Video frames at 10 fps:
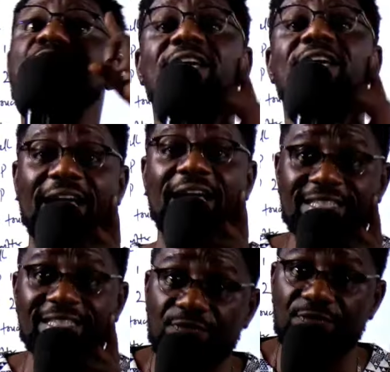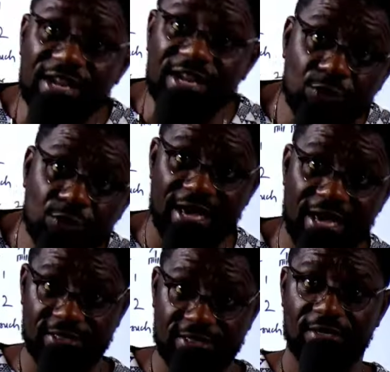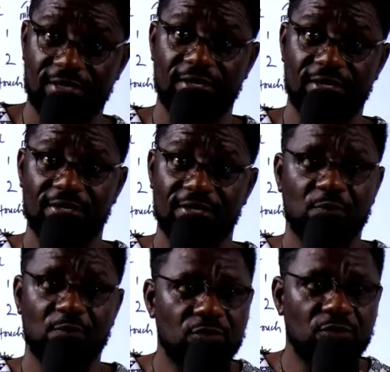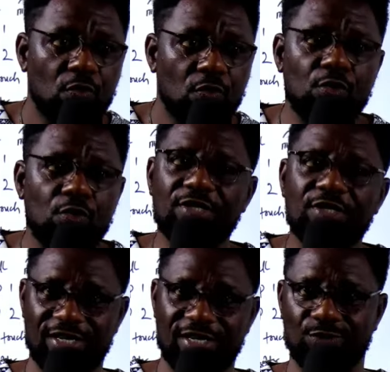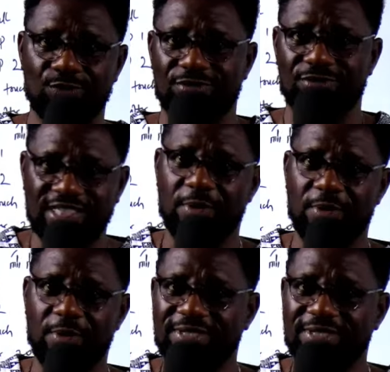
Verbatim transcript: It's free to get. But who do you sell it to? That's the problem he's having.